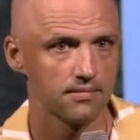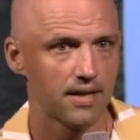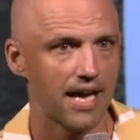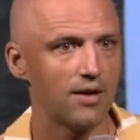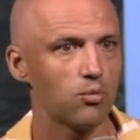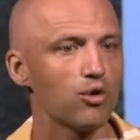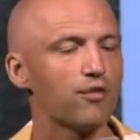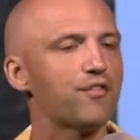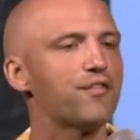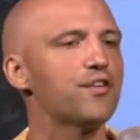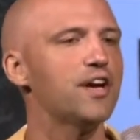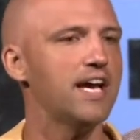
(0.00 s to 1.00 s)
And we're
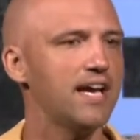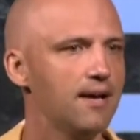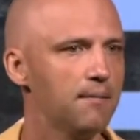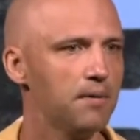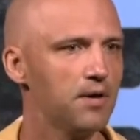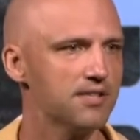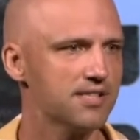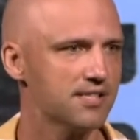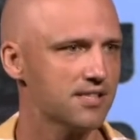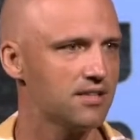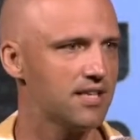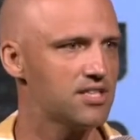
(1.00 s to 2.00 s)
free, Paul says
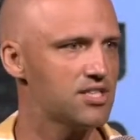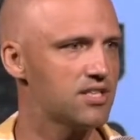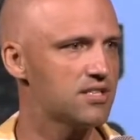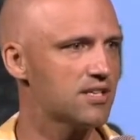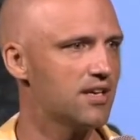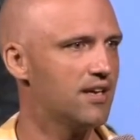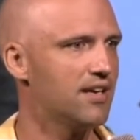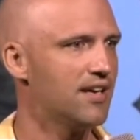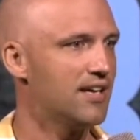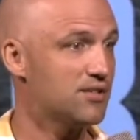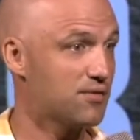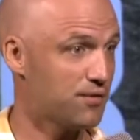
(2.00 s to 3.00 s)
in Galatians,
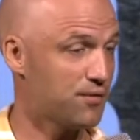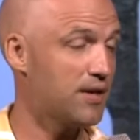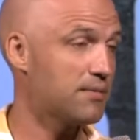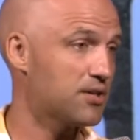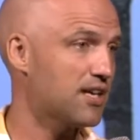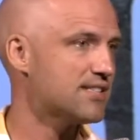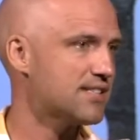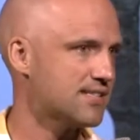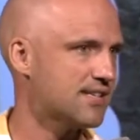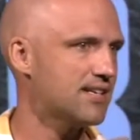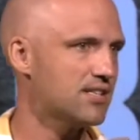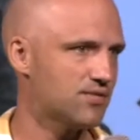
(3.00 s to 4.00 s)
is for freedom Christ has
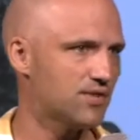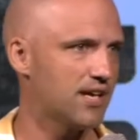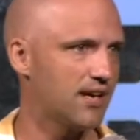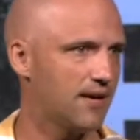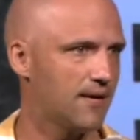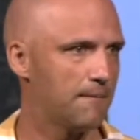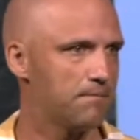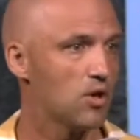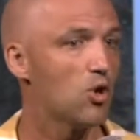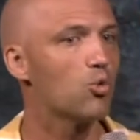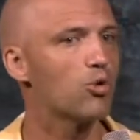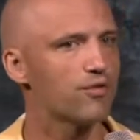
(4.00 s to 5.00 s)
set us free.
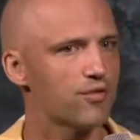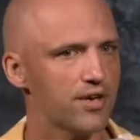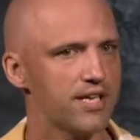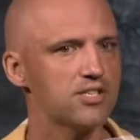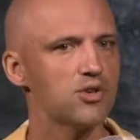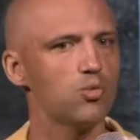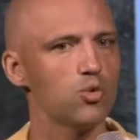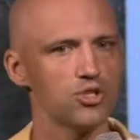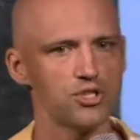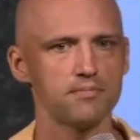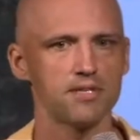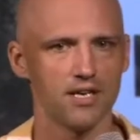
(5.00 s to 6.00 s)
We're free to
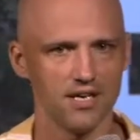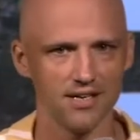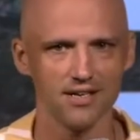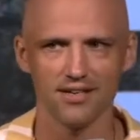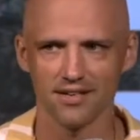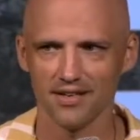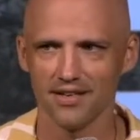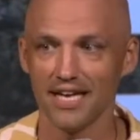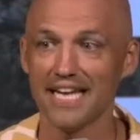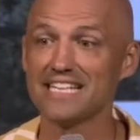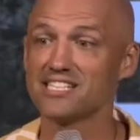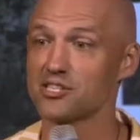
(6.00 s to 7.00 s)
worship God
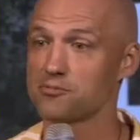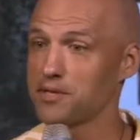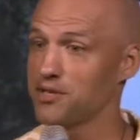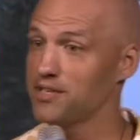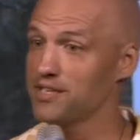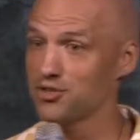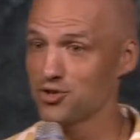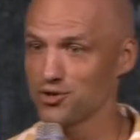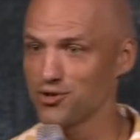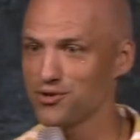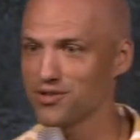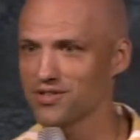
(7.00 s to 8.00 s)
in spirit and
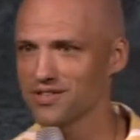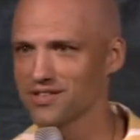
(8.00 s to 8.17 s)
truth,